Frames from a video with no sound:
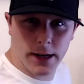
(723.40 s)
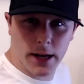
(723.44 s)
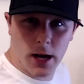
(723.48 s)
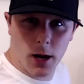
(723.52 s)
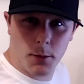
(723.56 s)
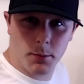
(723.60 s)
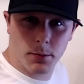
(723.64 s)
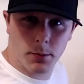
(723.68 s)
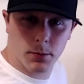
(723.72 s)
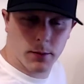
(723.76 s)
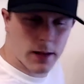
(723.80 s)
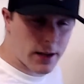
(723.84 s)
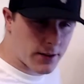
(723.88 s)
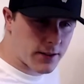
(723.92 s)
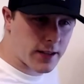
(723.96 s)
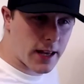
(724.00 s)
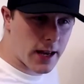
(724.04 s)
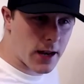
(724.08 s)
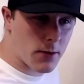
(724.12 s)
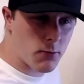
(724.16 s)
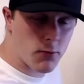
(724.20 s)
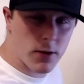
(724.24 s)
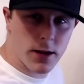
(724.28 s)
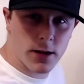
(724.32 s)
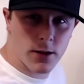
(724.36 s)
up. Let's
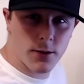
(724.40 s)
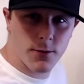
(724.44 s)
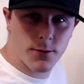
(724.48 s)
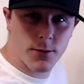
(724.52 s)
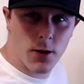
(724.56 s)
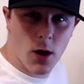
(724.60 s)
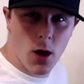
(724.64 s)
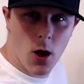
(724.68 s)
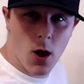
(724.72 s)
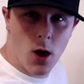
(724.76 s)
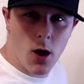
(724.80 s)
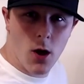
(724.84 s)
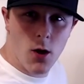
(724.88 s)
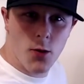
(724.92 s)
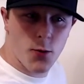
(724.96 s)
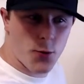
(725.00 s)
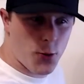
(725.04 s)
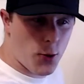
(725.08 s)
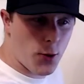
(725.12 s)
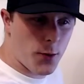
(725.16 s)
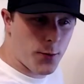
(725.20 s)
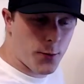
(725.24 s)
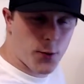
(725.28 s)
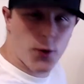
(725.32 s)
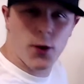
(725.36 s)
get rid of
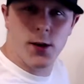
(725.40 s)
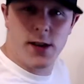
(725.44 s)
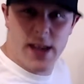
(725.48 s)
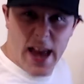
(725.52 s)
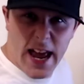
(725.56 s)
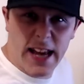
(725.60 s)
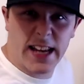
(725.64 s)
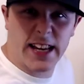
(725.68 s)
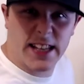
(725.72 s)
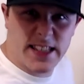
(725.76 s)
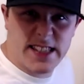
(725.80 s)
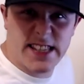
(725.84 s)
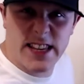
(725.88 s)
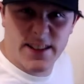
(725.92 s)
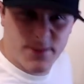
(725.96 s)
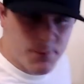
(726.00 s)
the the negative